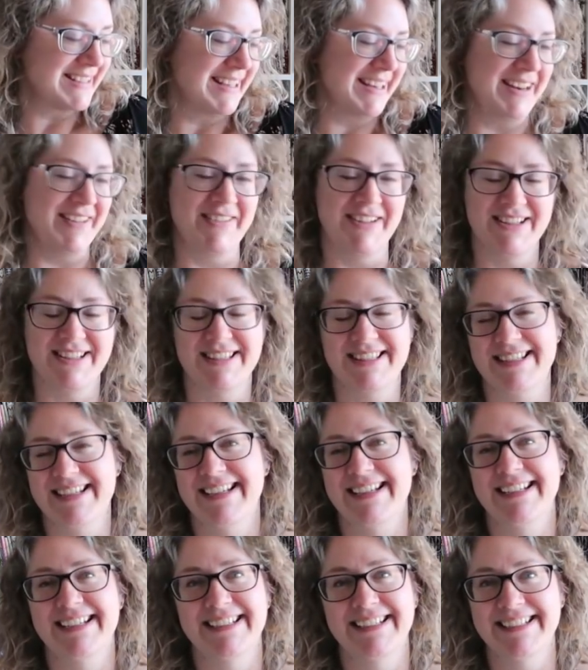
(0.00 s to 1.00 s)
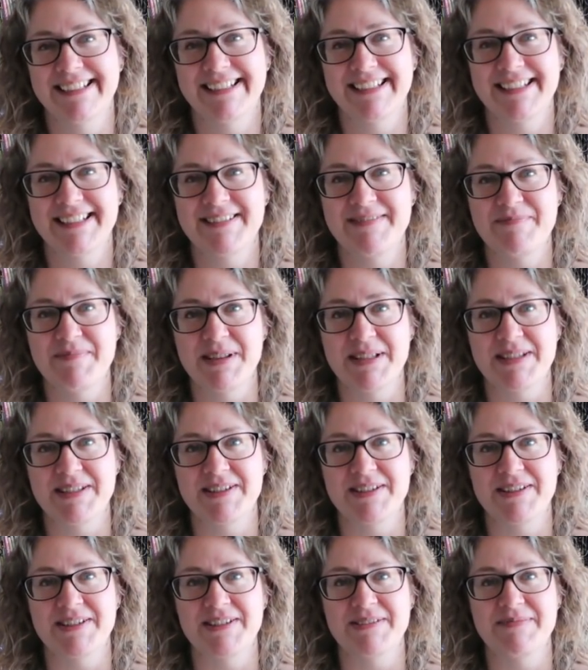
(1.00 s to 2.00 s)
anyways,
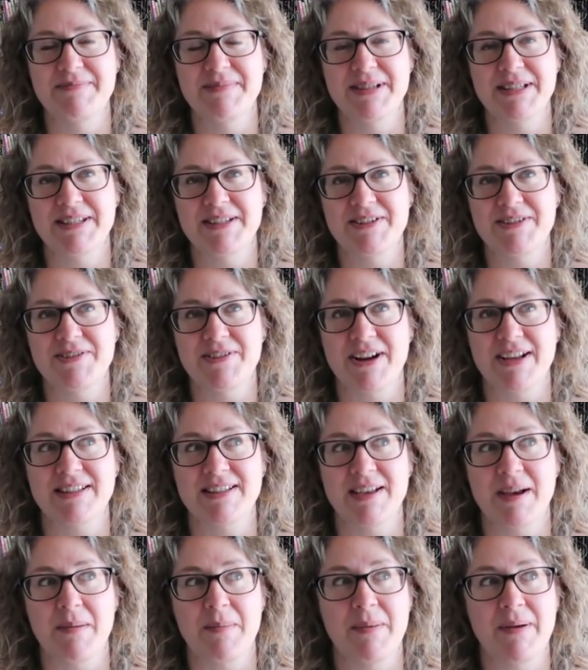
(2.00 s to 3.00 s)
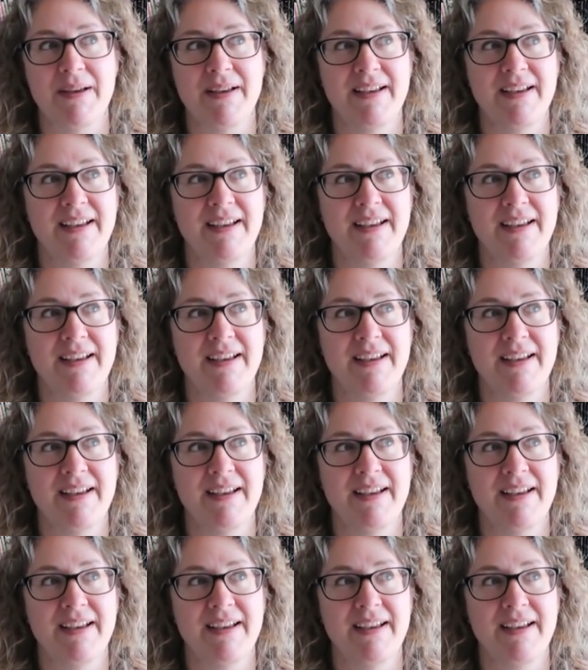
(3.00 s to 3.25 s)
Mister Mister Dress Up.